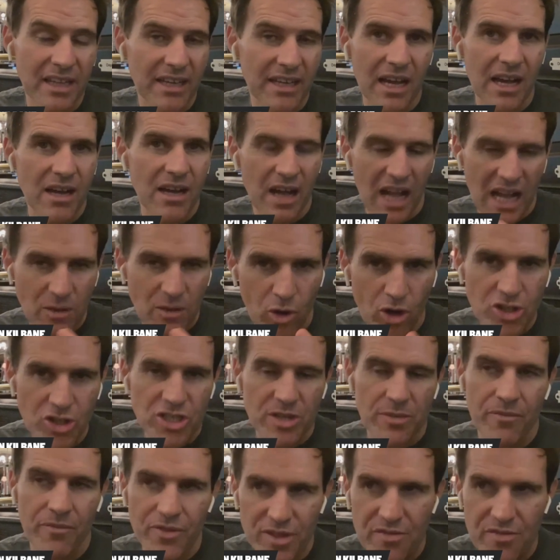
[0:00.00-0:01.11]
Like I, I
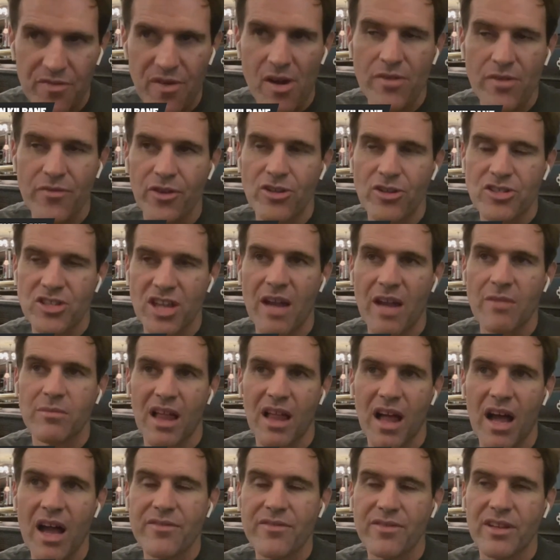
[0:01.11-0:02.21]
watched him for the very first
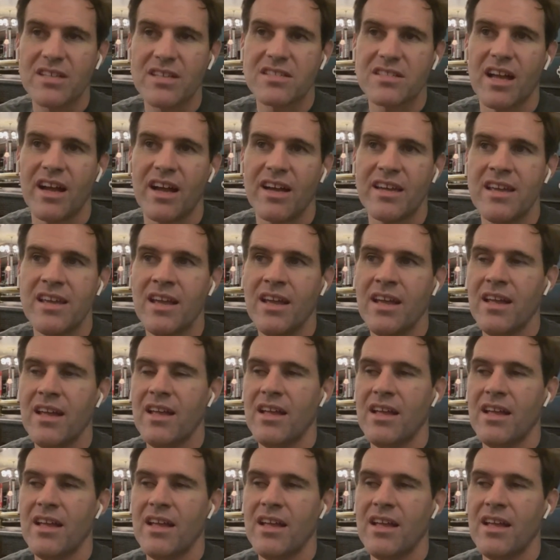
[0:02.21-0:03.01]
time live last night.